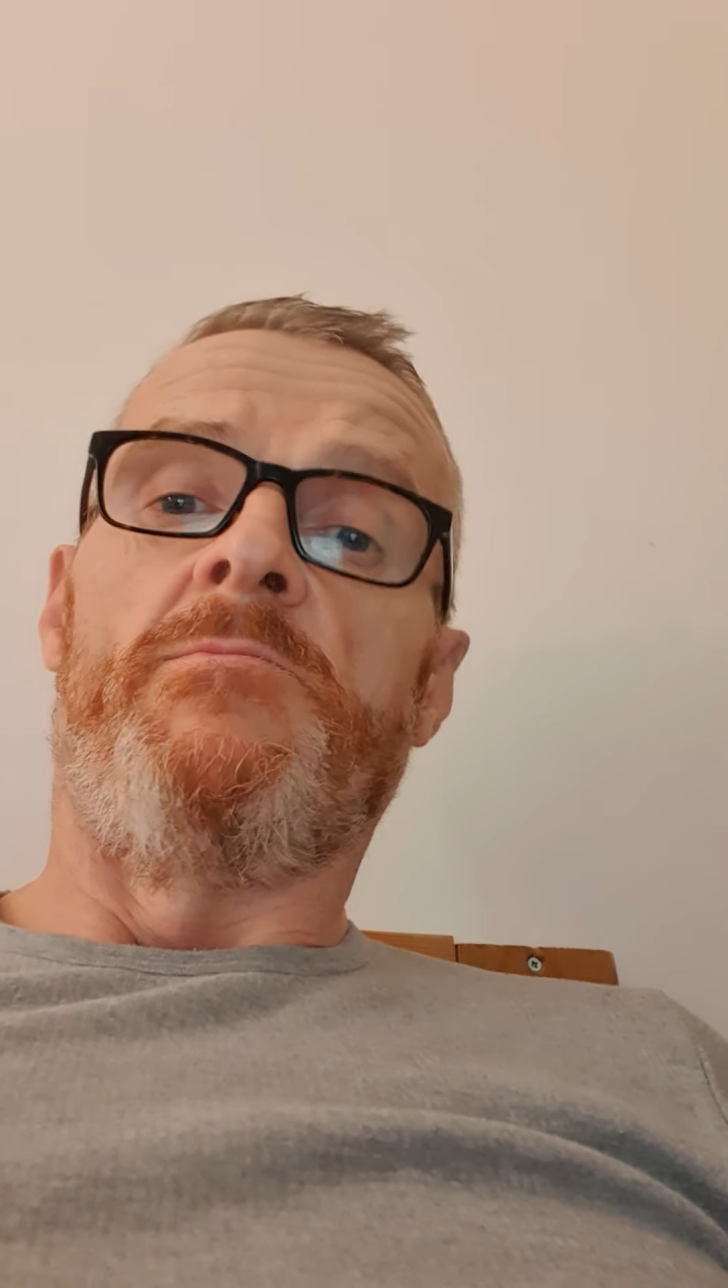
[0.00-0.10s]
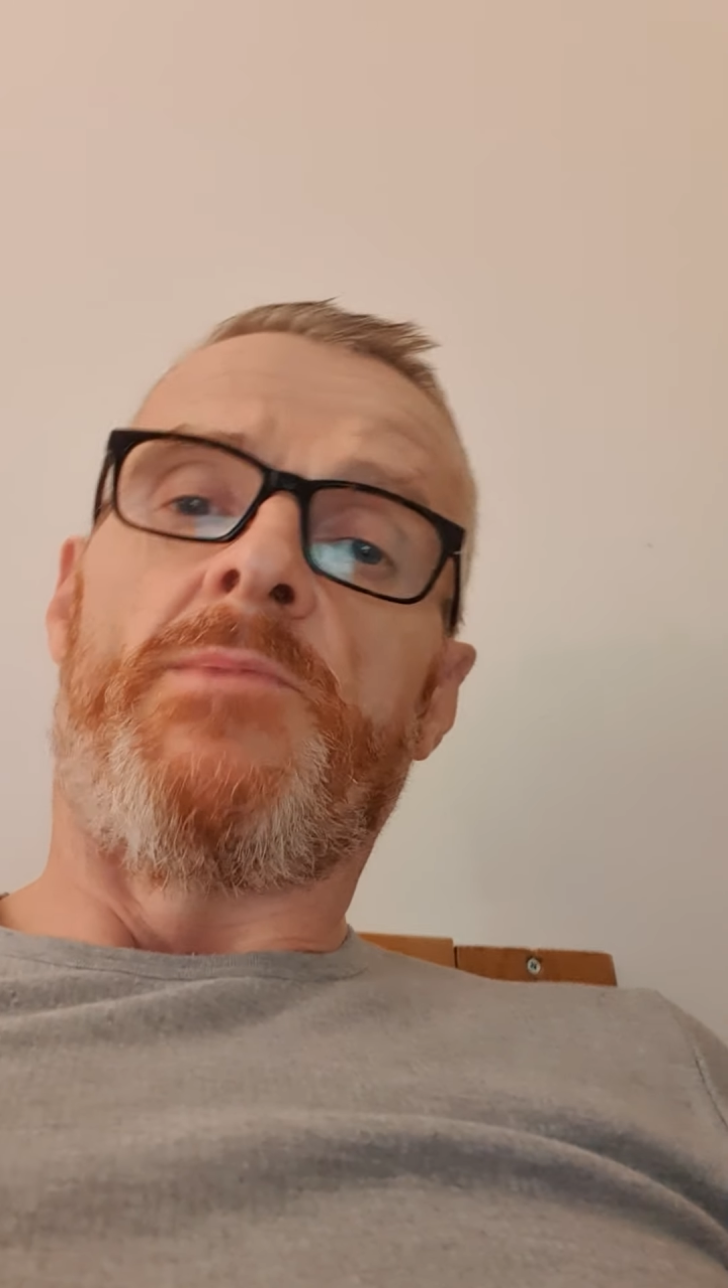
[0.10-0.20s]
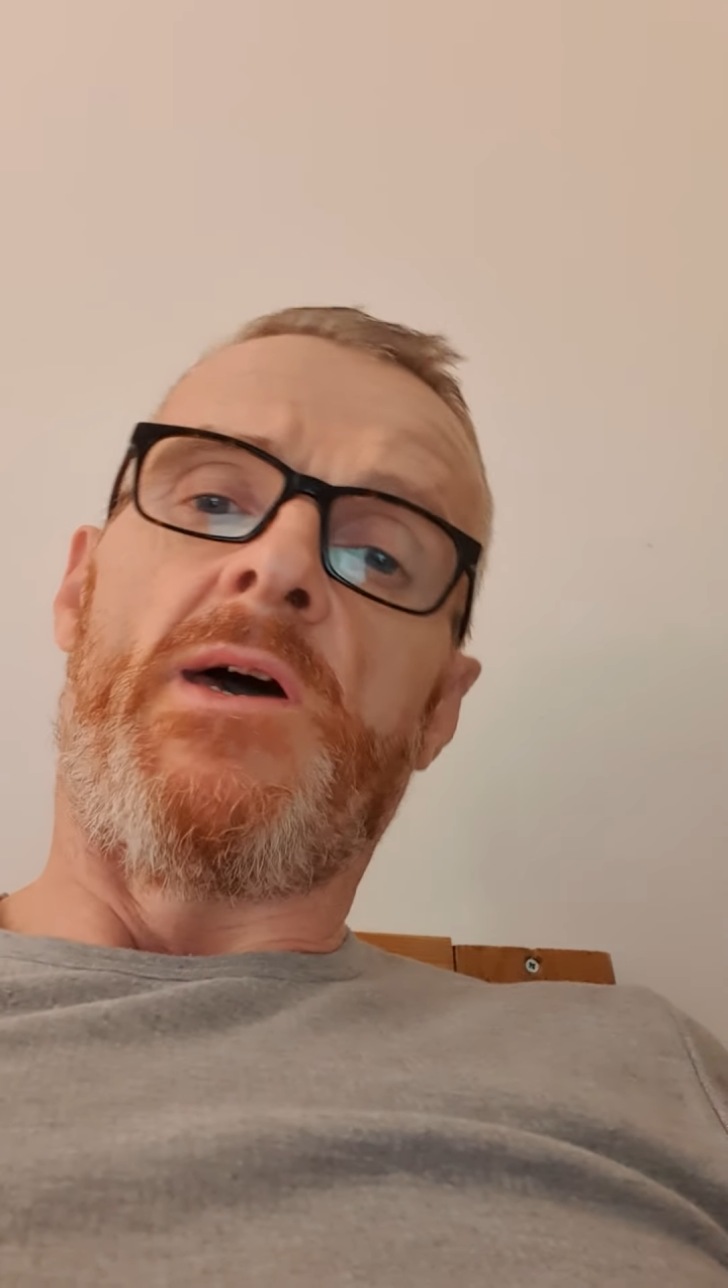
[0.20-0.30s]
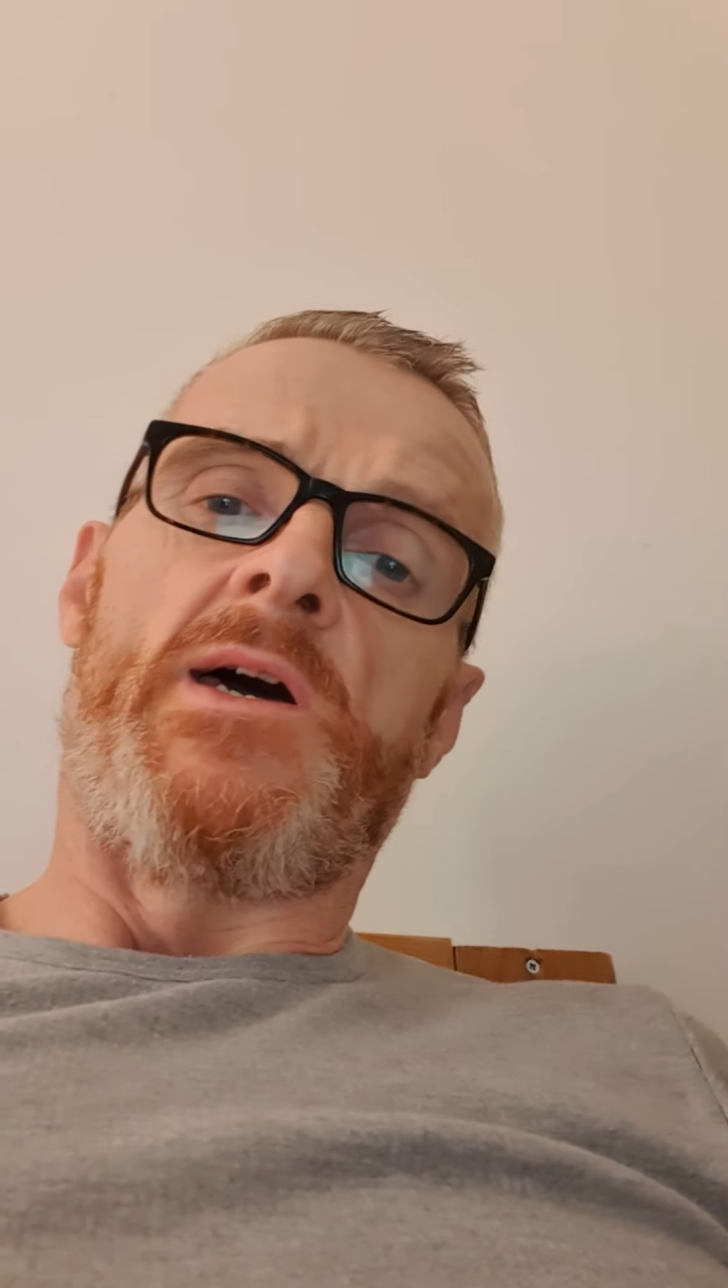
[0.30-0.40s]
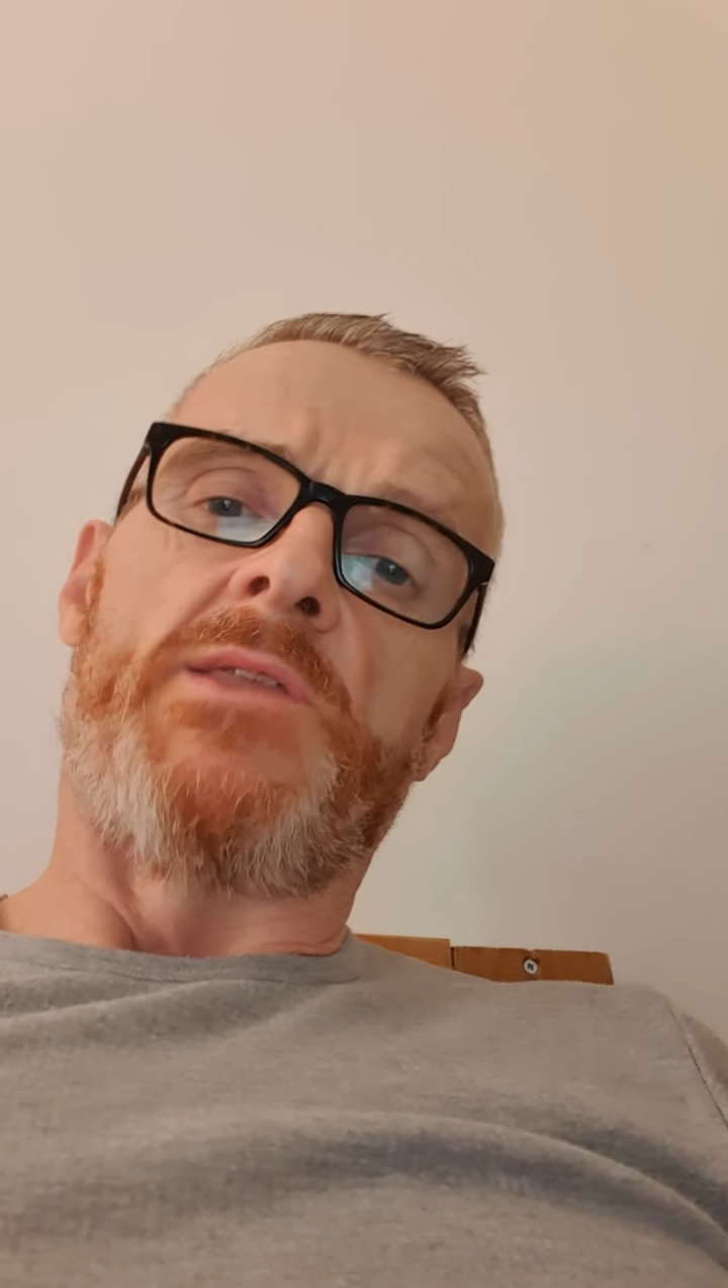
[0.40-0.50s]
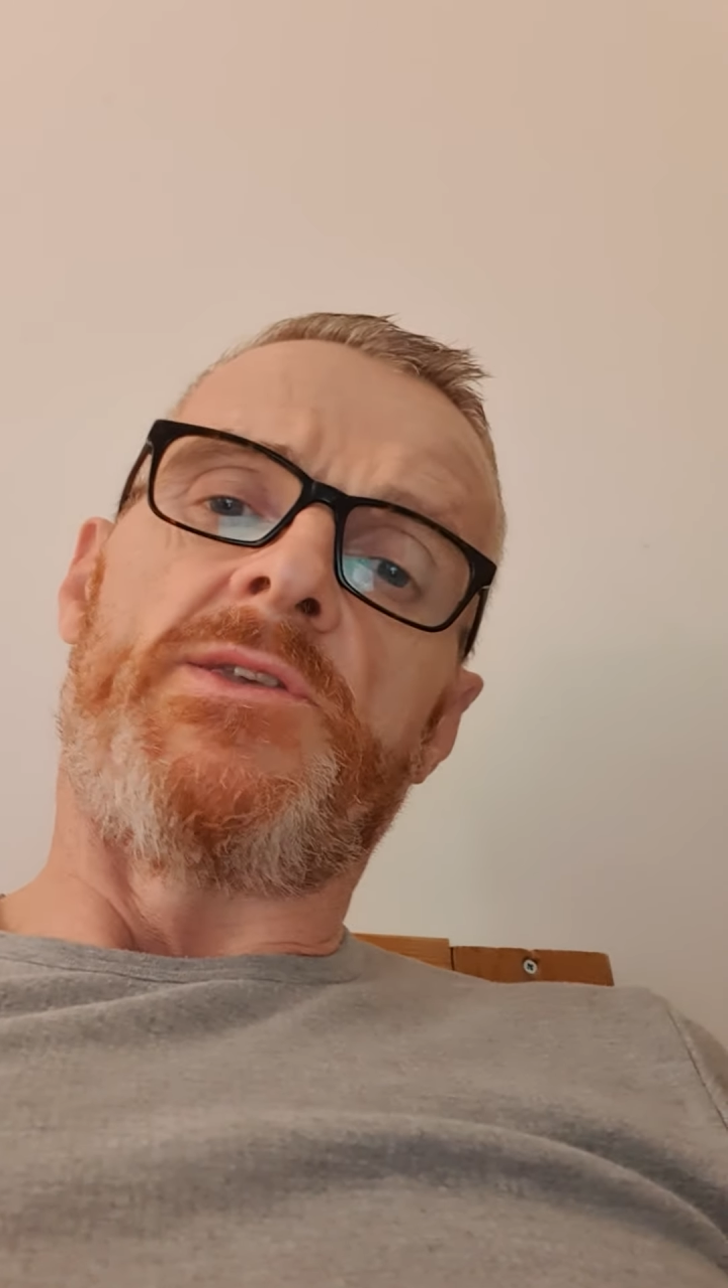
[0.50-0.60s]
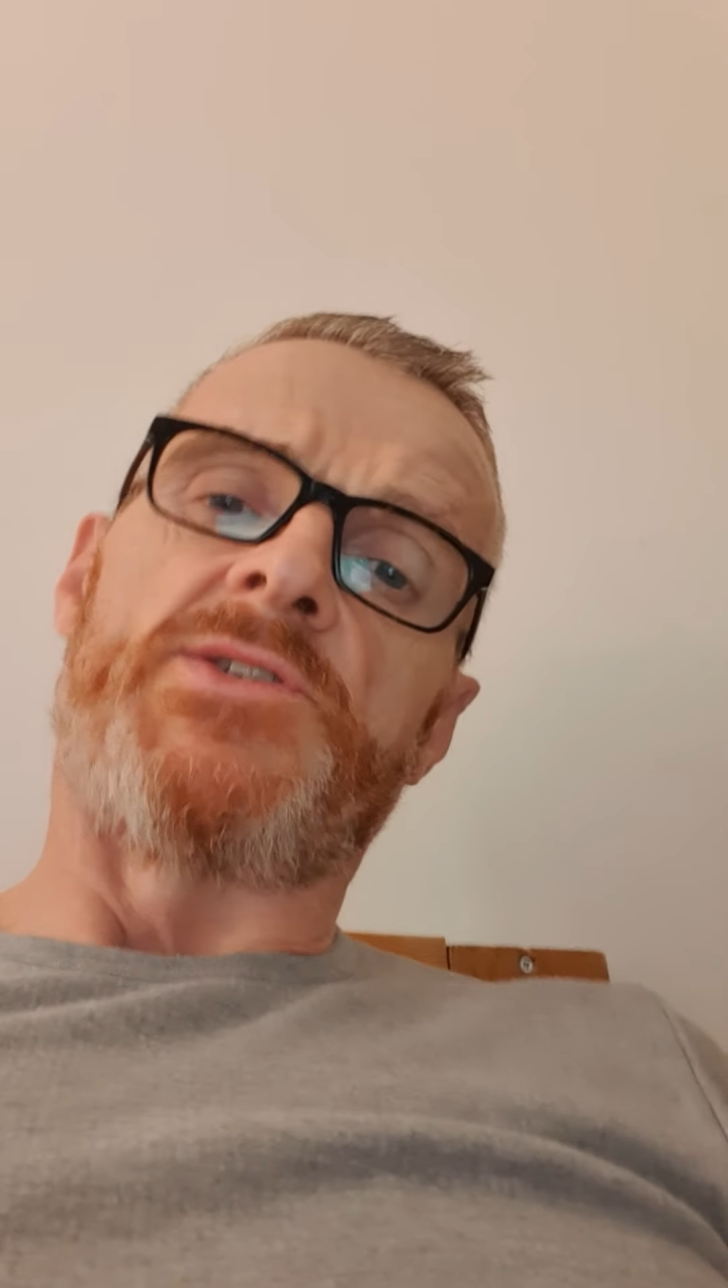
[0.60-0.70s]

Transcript: But the